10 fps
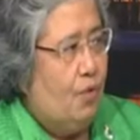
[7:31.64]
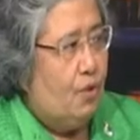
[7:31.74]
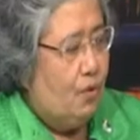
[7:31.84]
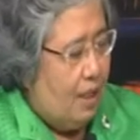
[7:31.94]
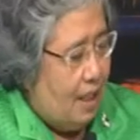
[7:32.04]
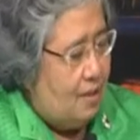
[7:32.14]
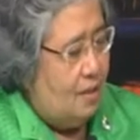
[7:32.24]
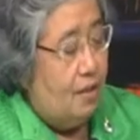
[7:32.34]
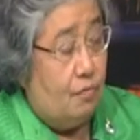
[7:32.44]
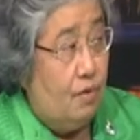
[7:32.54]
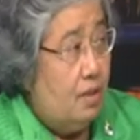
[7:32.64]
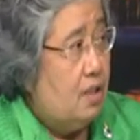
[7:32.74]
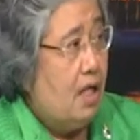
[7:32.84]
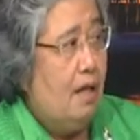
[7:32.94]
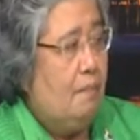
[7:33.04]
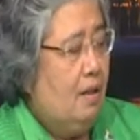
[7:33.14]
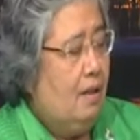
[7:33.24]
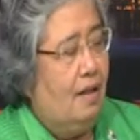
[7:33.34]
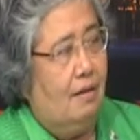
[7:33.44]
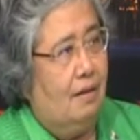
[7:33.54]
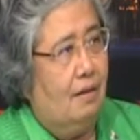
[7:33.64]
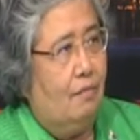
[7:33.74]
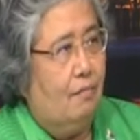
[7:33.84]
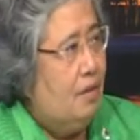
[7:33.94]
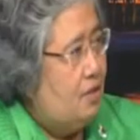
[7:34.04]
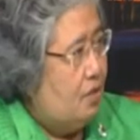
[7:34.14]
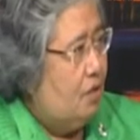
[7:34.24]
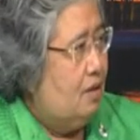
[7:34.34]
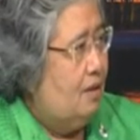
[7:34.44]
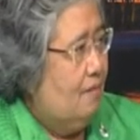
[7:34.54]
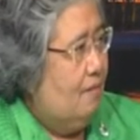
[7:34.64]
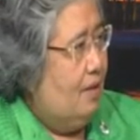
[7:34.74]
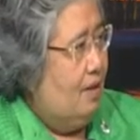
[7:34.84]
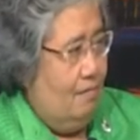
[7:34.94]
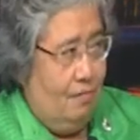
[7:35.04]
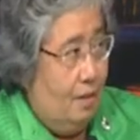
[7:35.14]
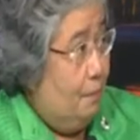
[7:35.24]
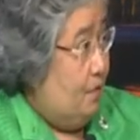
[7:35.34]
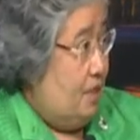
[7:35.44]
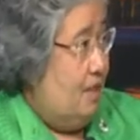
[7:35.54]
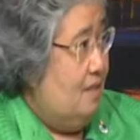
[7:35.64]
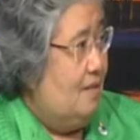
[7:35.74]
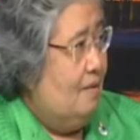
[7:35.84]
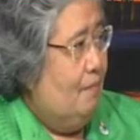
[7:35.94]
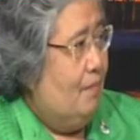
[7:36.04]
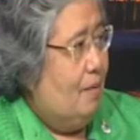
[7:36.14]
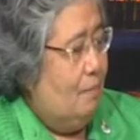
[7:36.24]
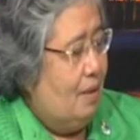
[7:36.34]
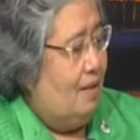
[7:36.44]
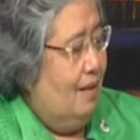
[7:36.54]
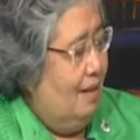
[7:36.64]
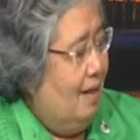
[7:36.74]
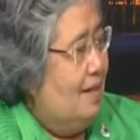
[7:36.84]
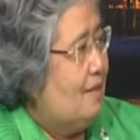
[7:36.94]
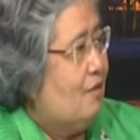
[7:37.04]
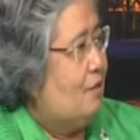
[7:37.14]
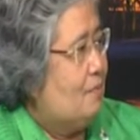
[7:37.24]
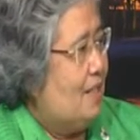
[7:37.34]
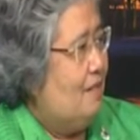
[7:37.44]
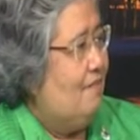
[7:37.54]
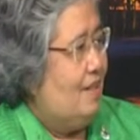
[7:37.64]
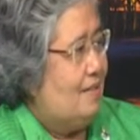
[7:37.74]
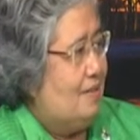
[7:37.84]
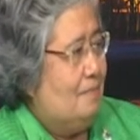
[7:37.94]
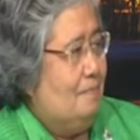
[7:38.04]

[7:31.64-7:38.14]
So the action is very sharp and very short and very precise, but has a lot of side effects.